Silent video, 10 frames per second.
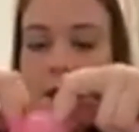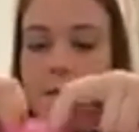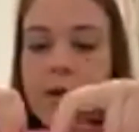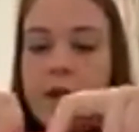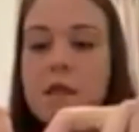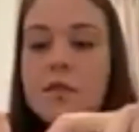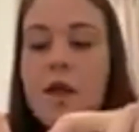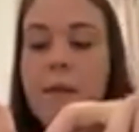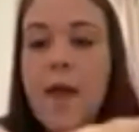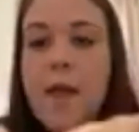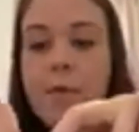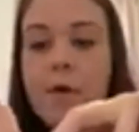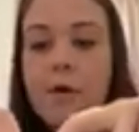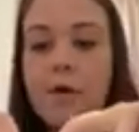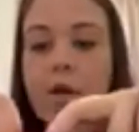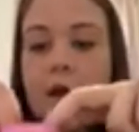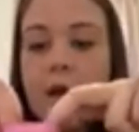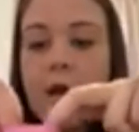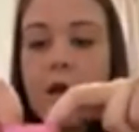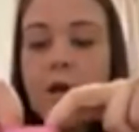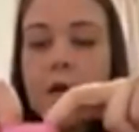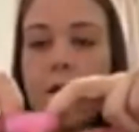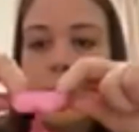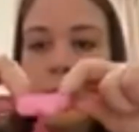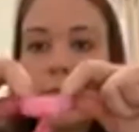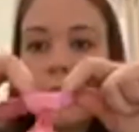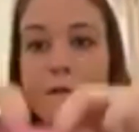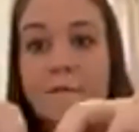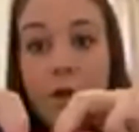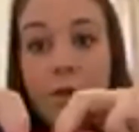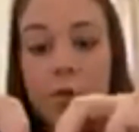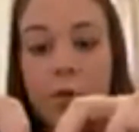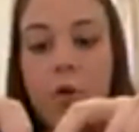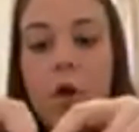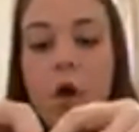and put either a paper funnel,